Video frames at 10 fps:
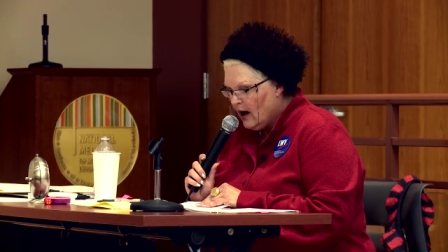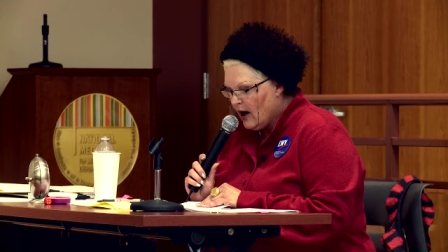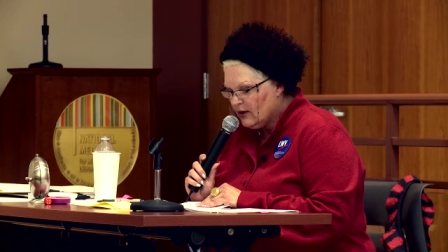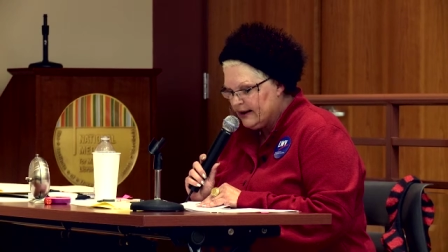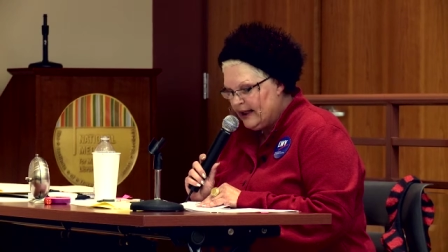
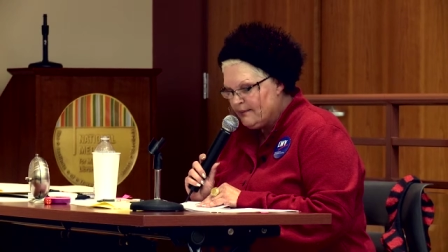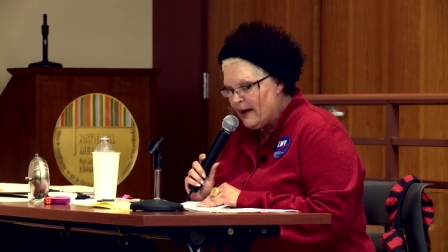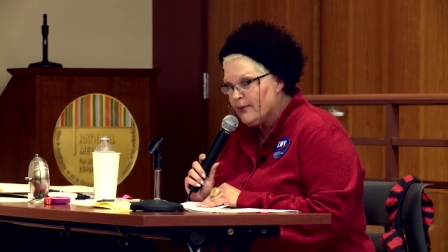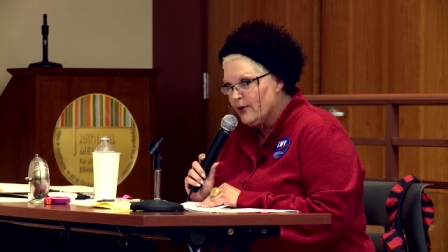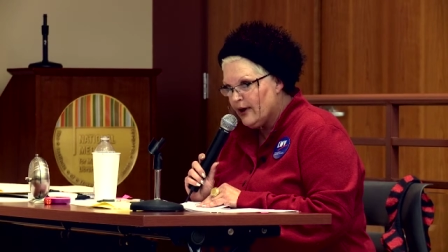Our lead
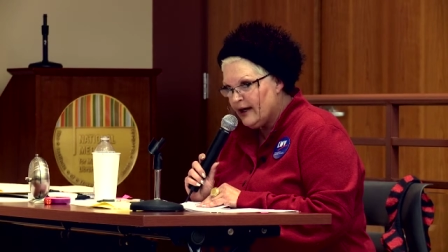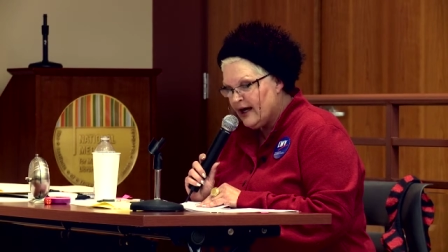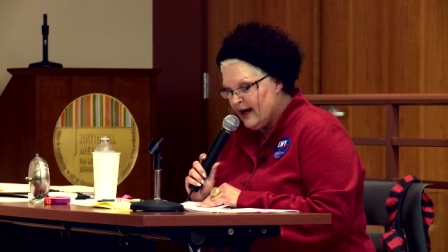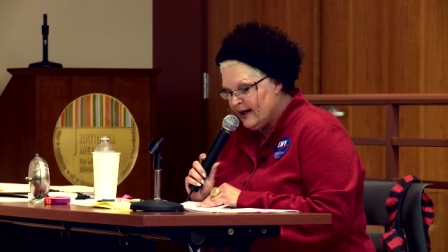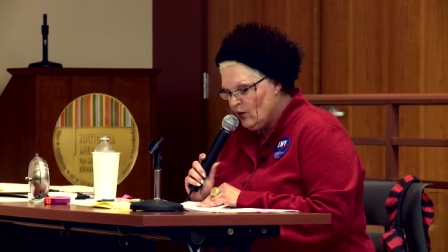member,
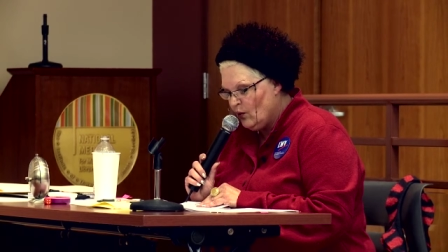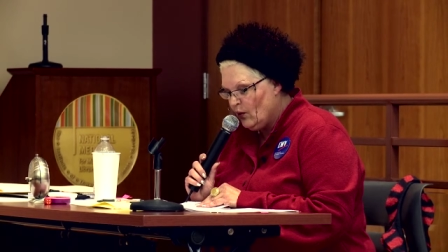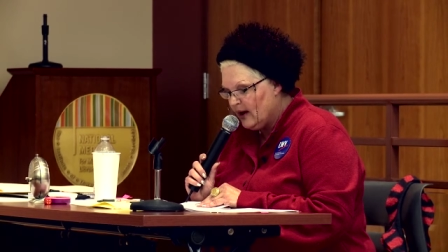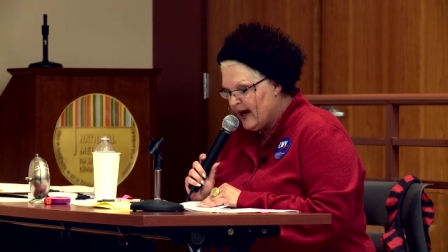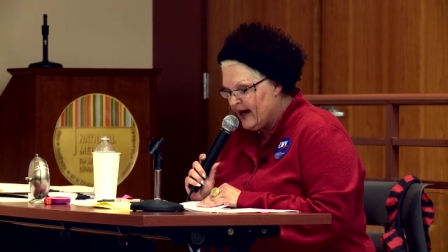again,
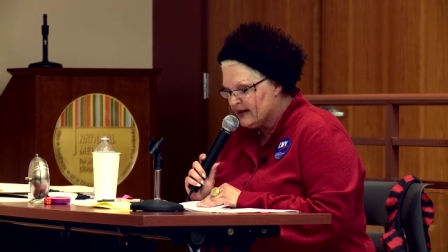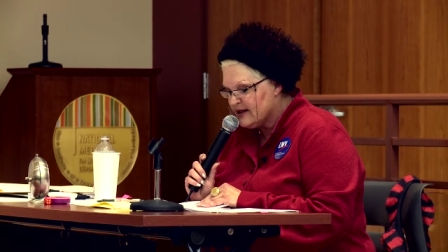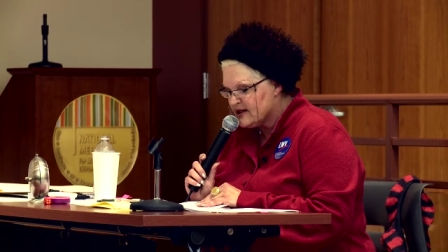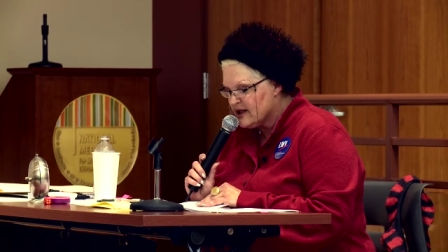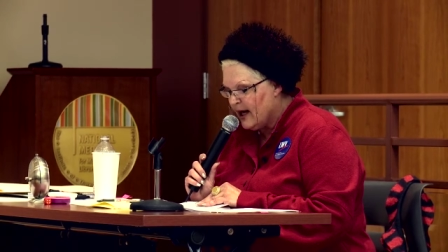will act
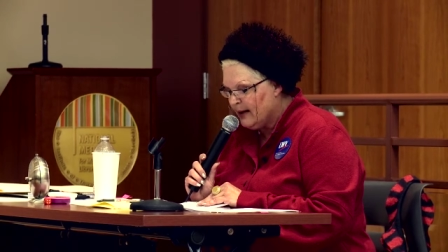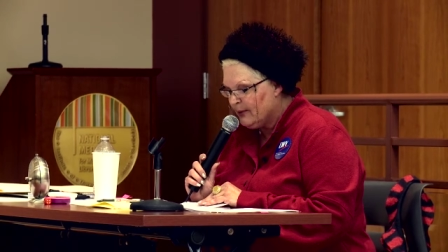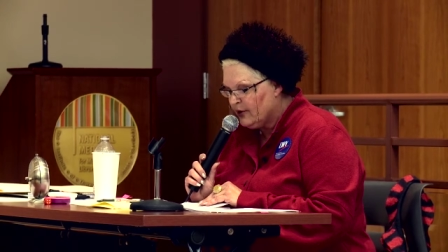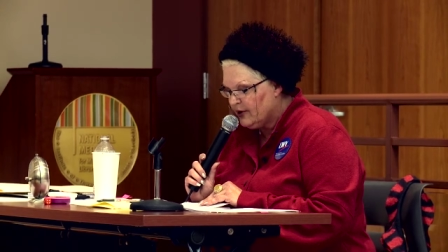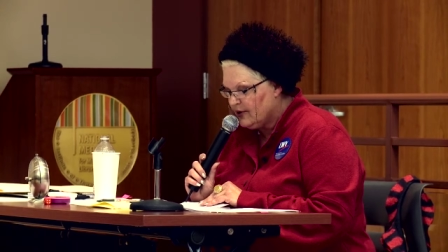as
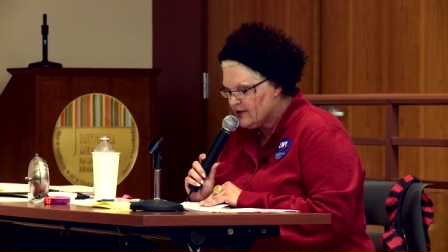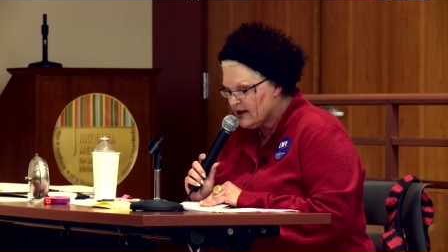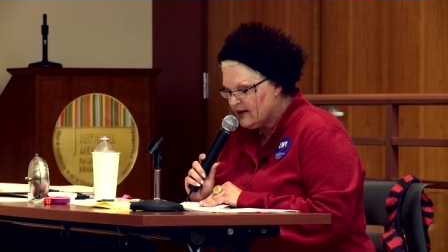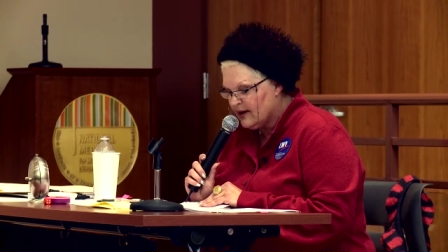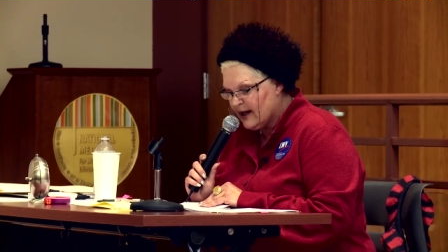timer
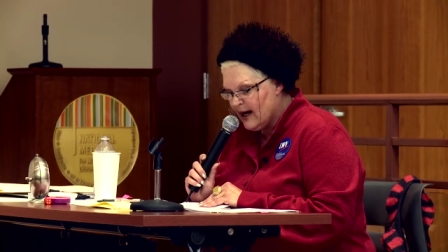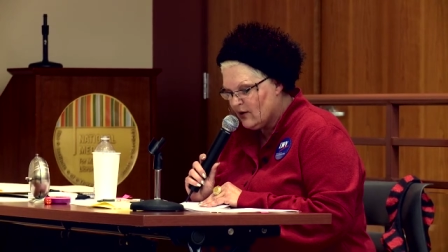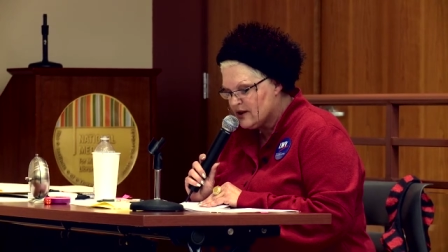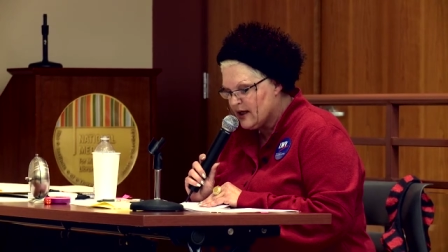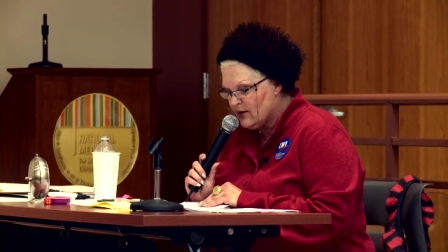using the
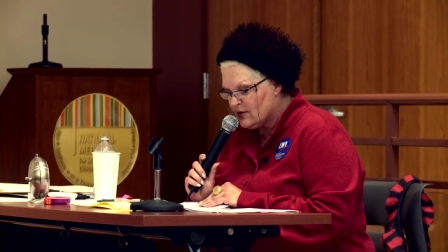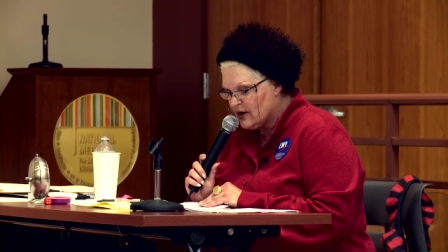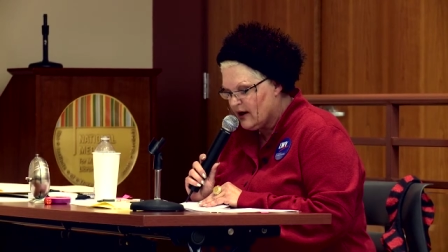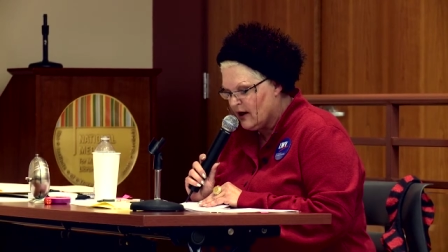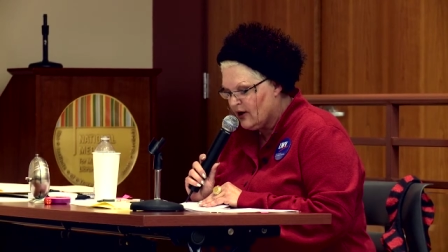
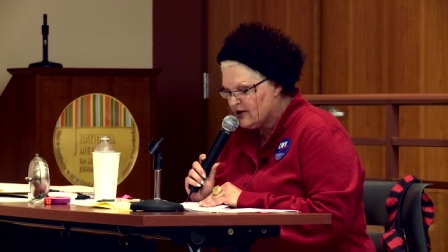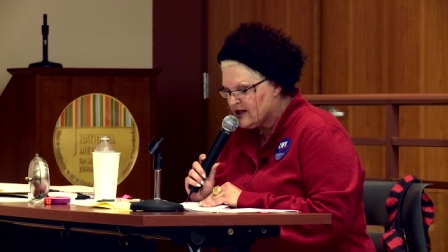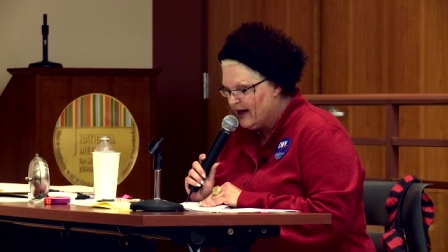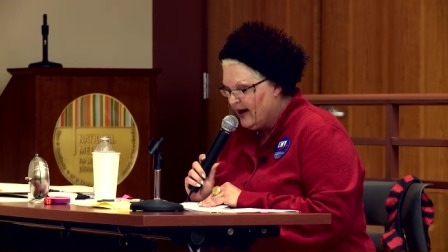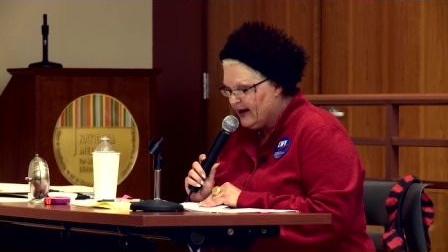countdown
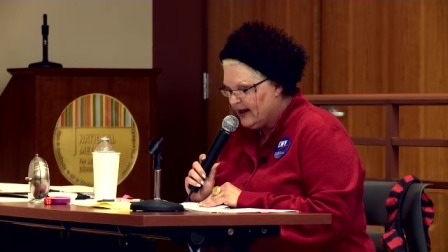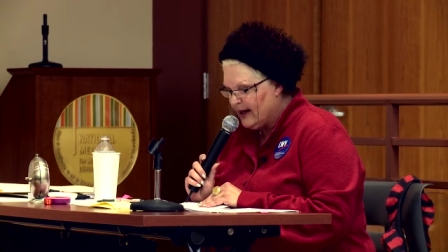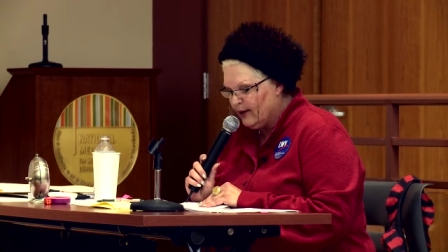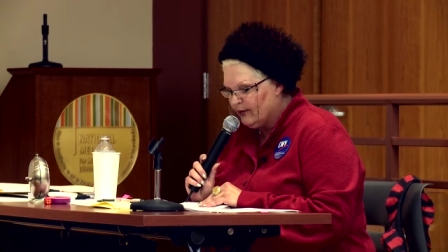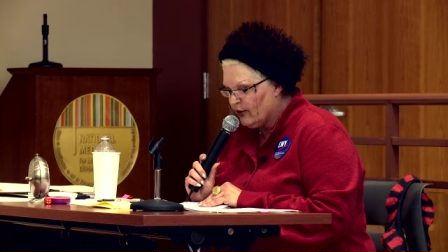cards,
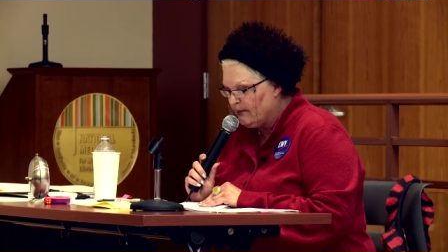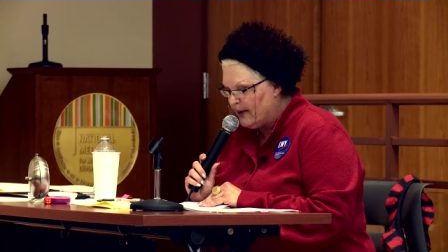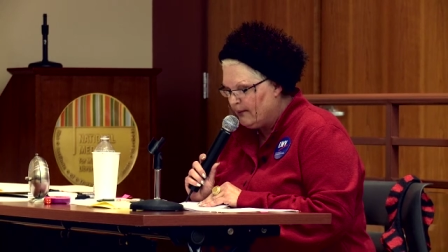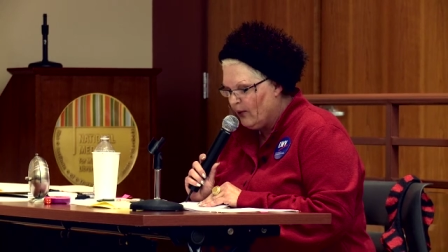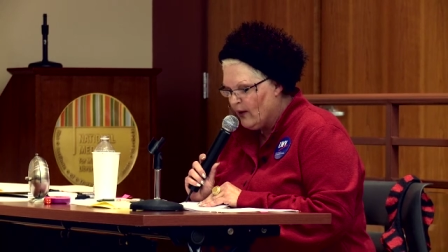yellow for
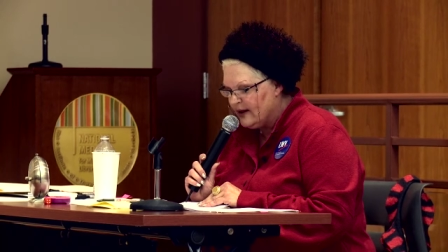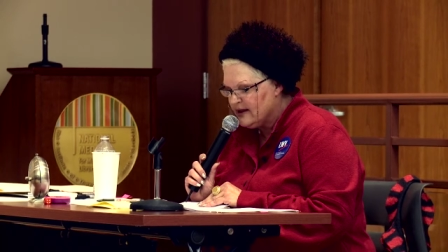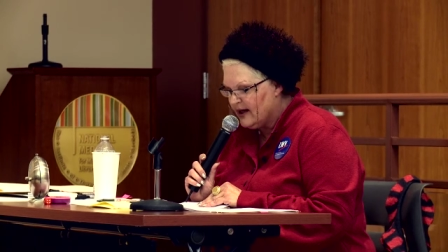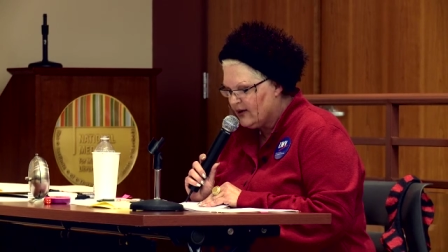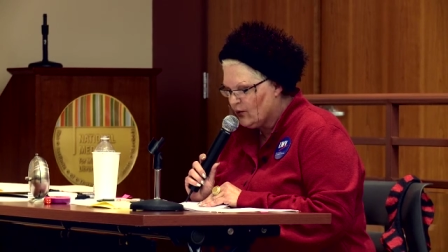
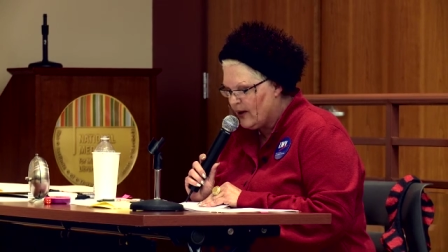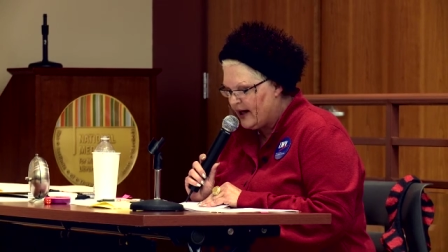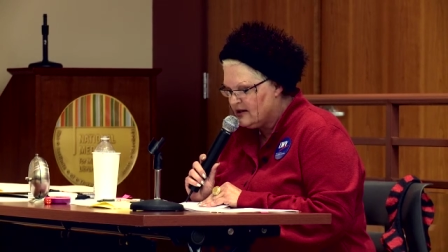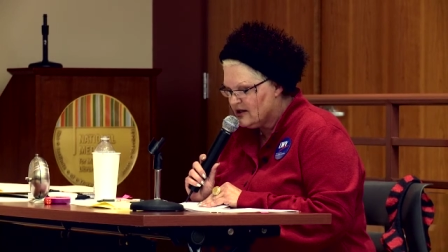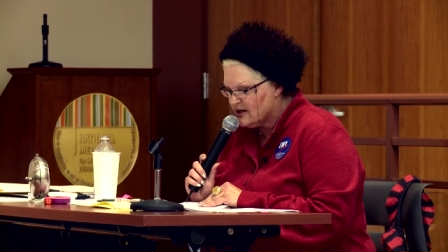midpoint and
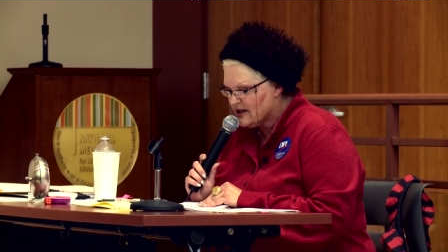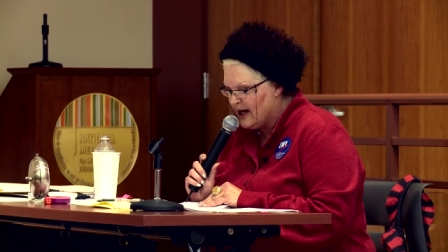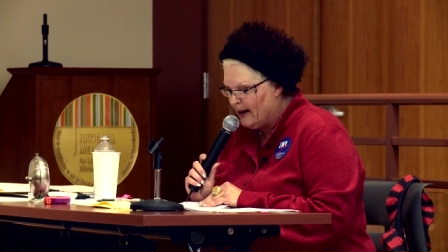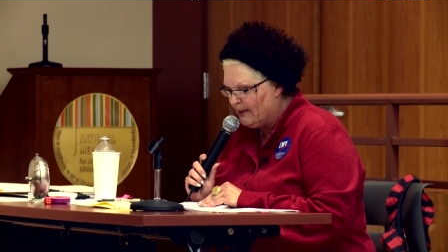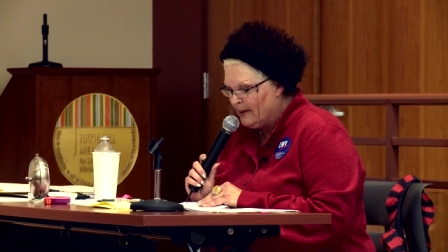red to
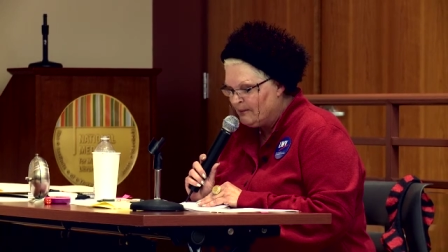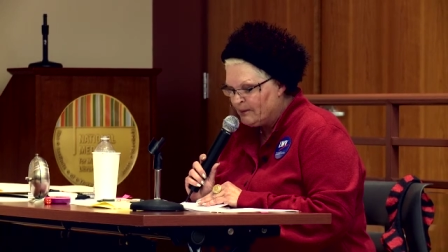stop,